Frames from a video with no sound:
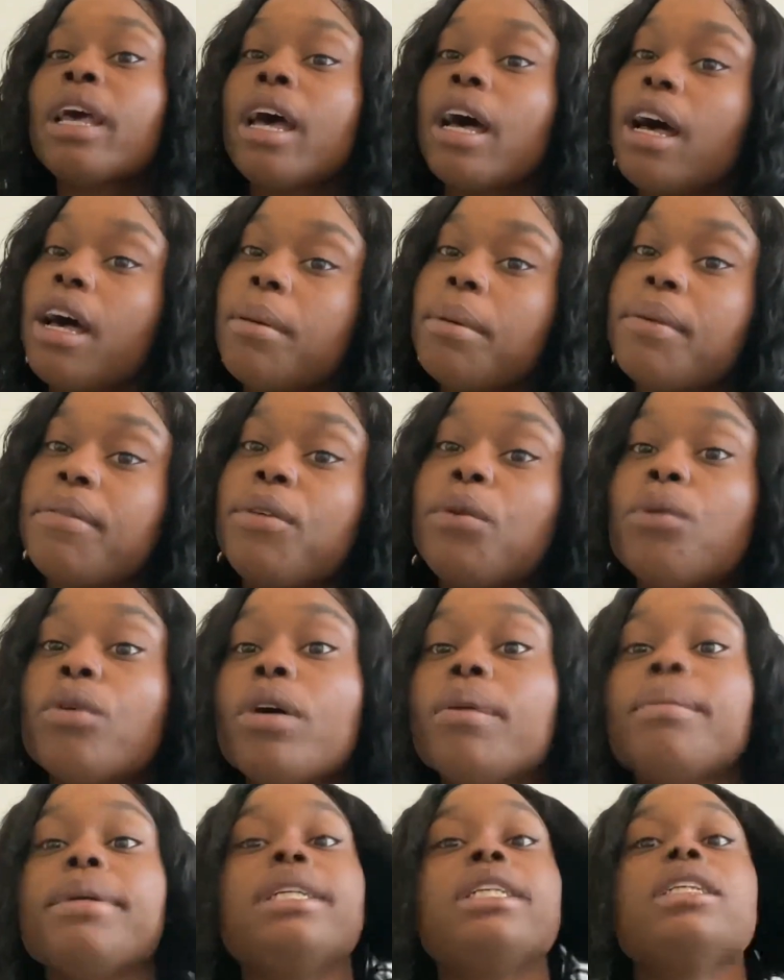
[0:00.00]
If you
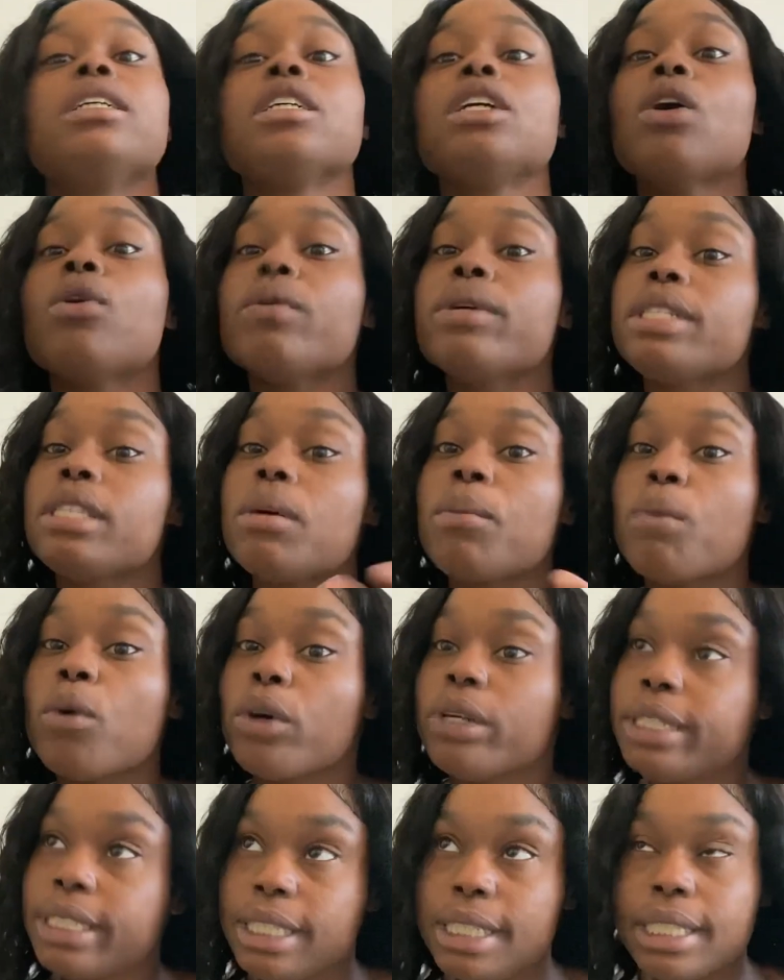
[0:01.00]
want me to go into
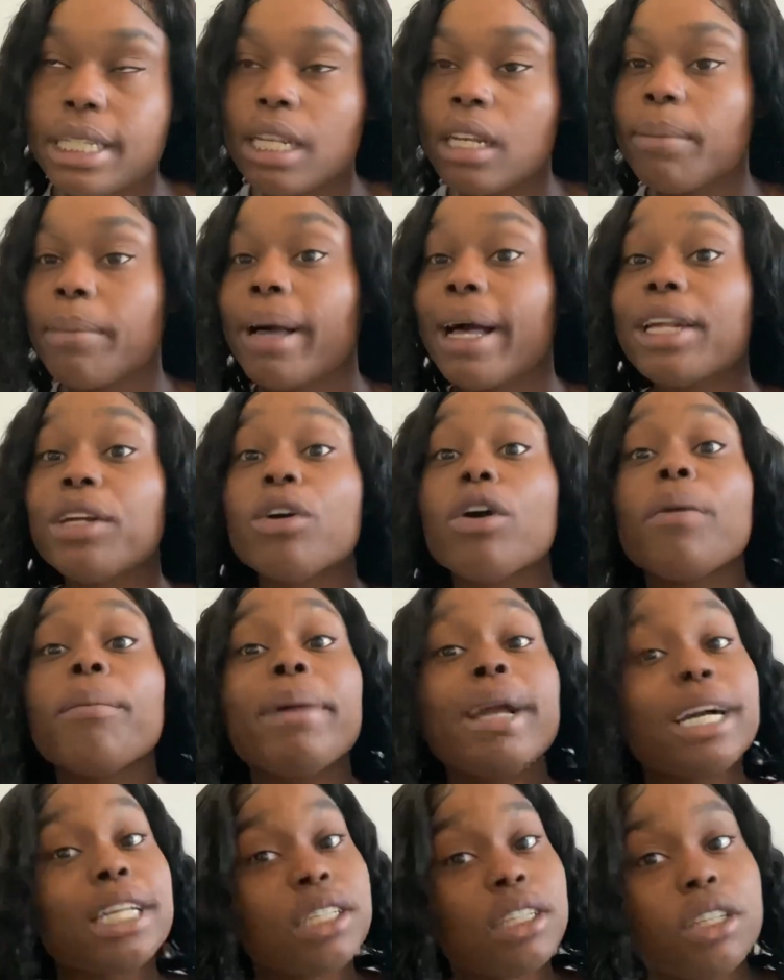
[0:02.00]
more detail about it or
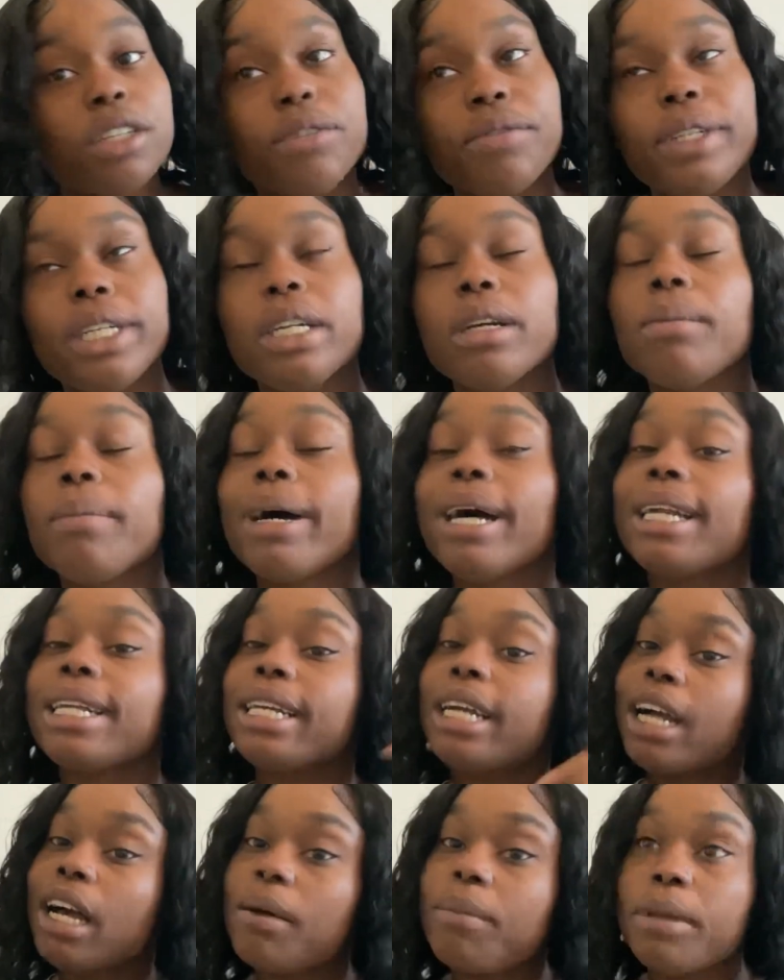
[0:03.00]
make another video about
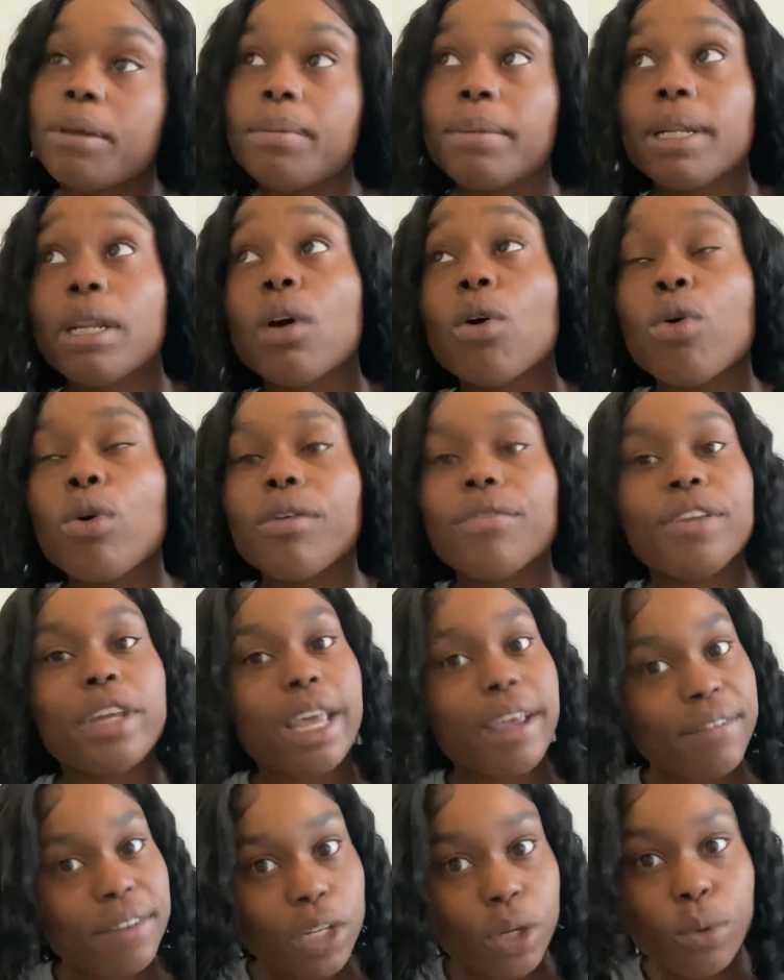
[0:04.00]
it, comment below. Or if you
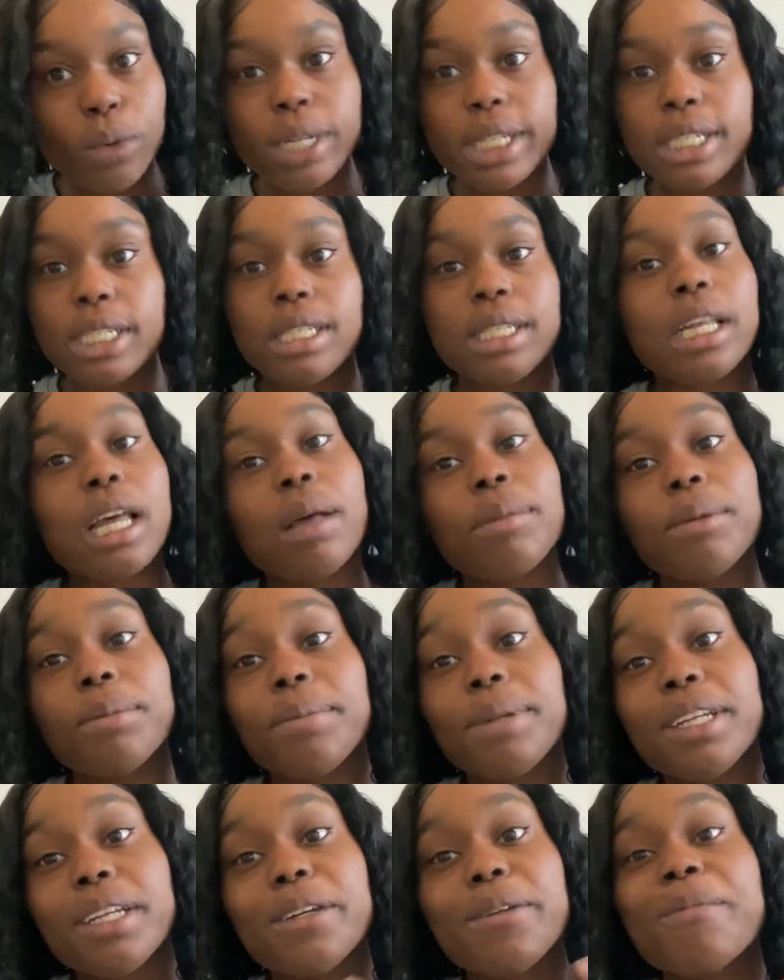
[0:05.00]
have any questions, comment
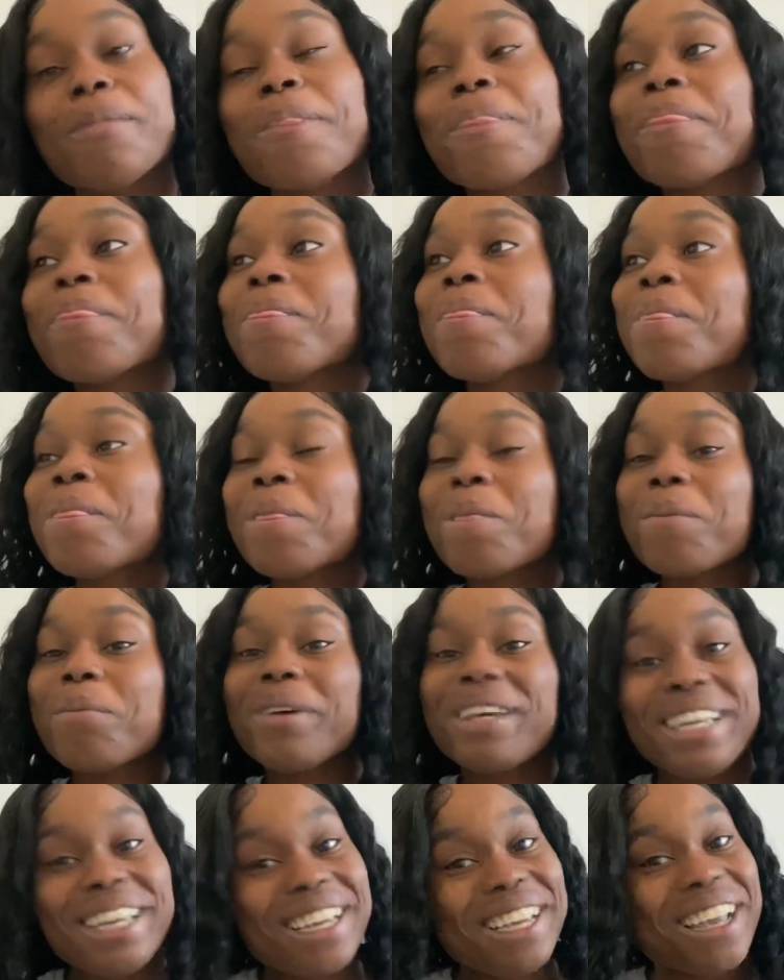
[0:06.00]
below.
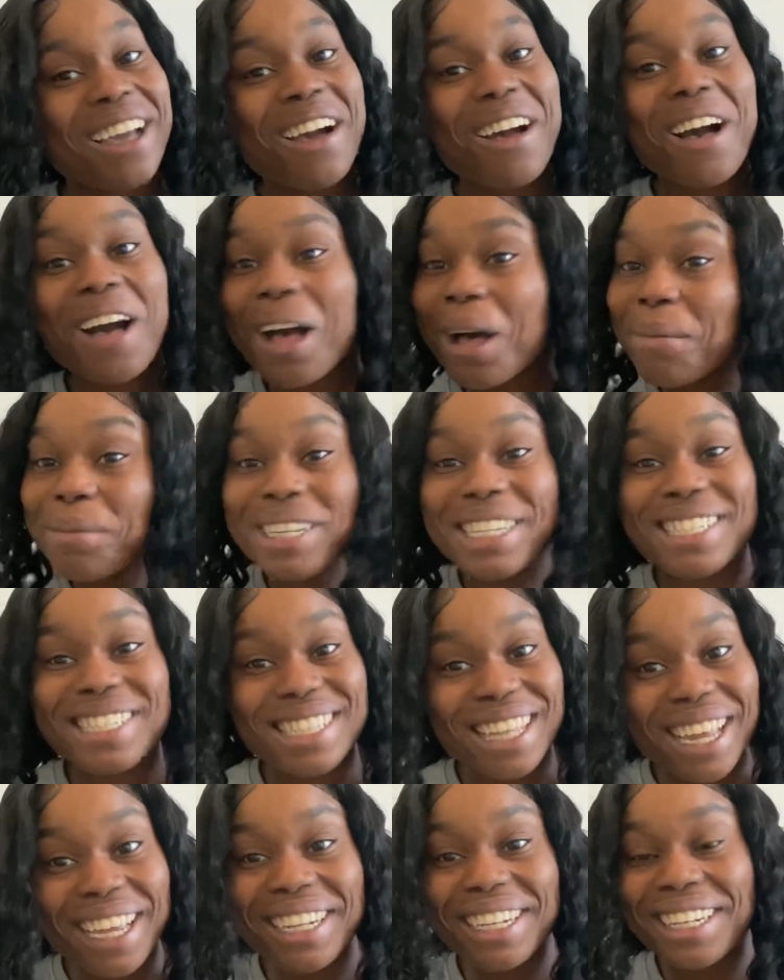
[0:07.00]
But yeah, y'all, I'm
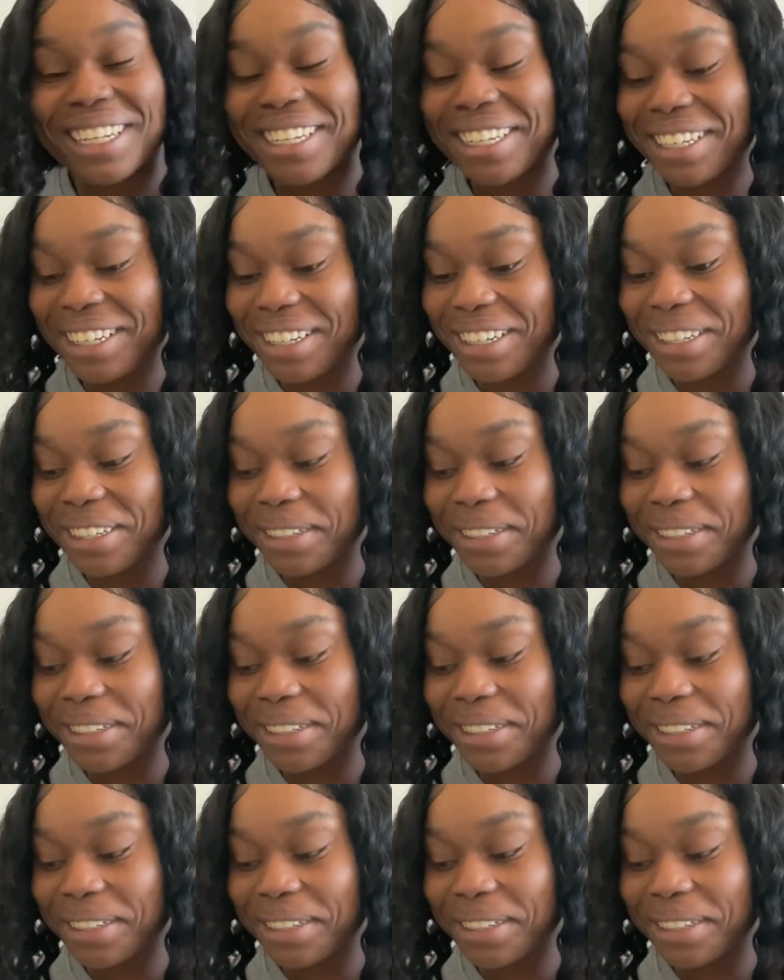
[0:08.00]
excited